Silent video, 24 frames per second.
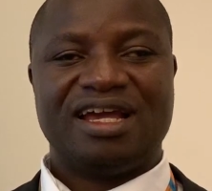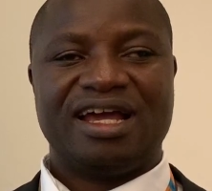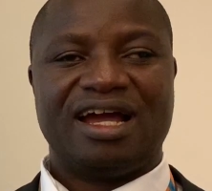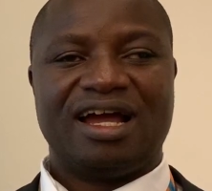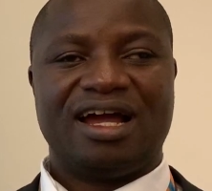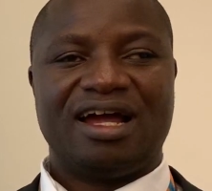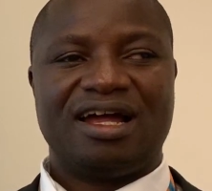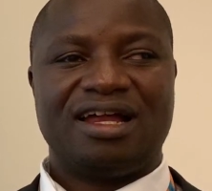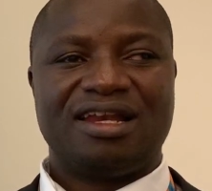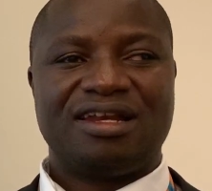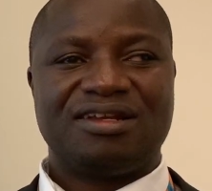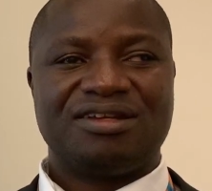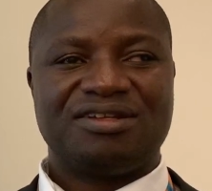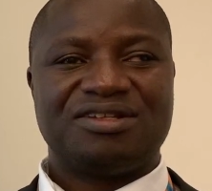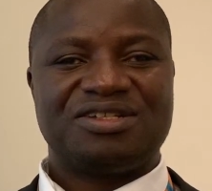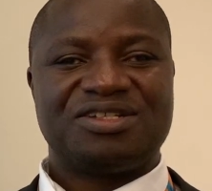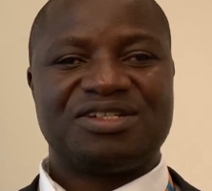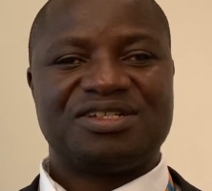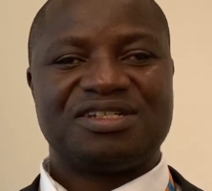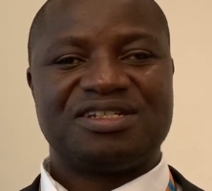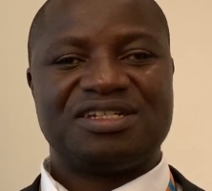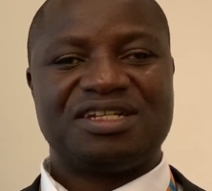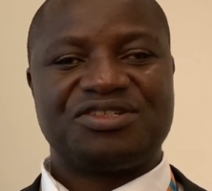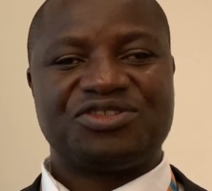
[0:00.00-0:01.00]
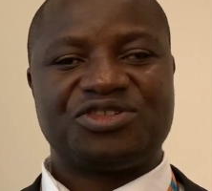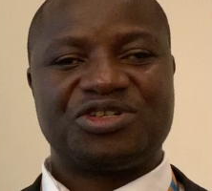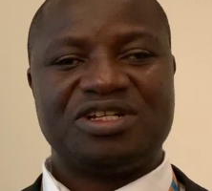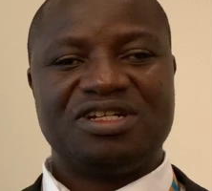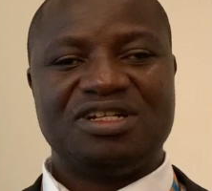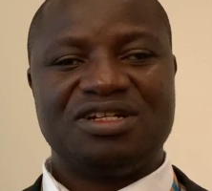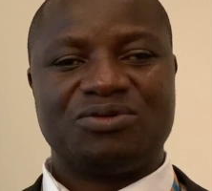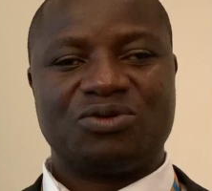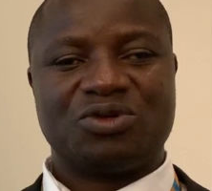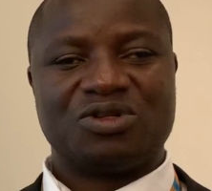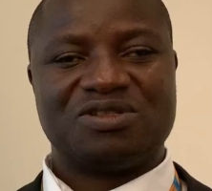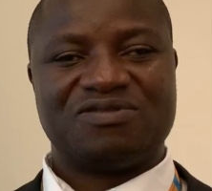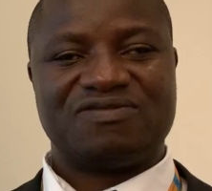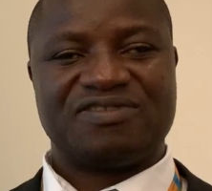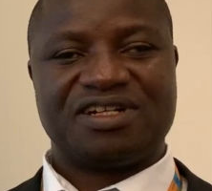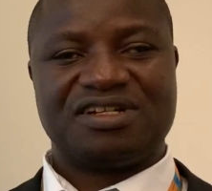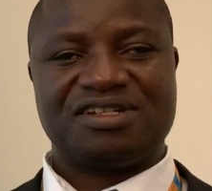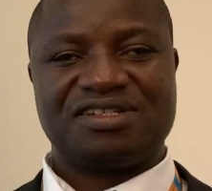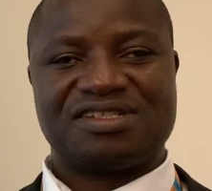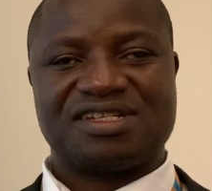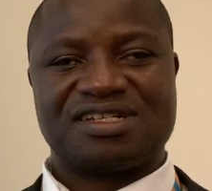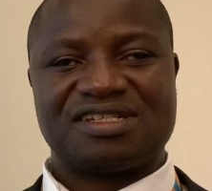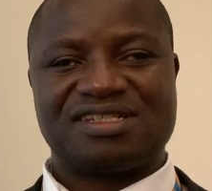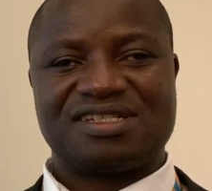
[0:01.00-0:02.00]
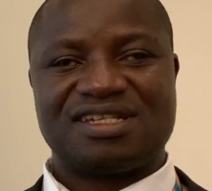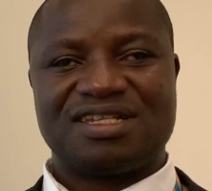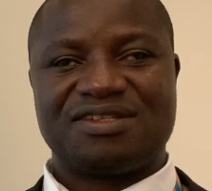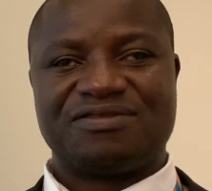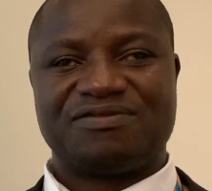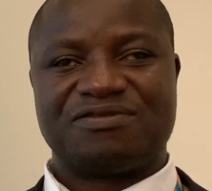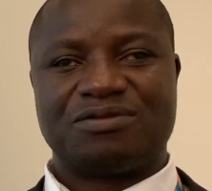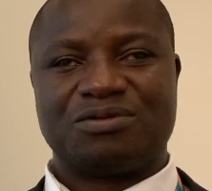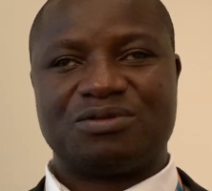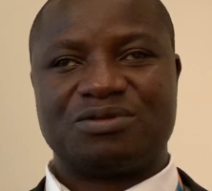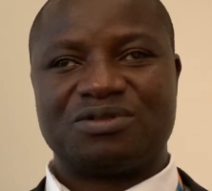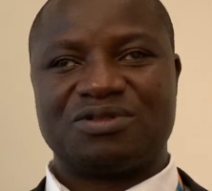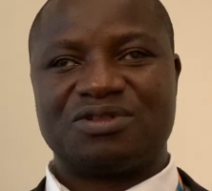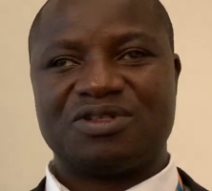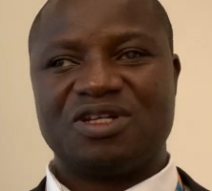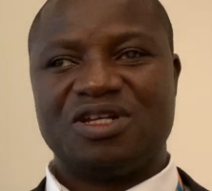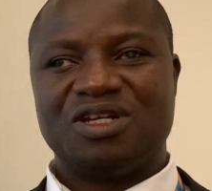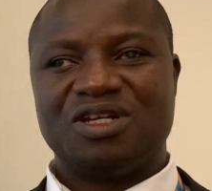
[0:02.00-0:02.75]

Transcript: And the training was very successful.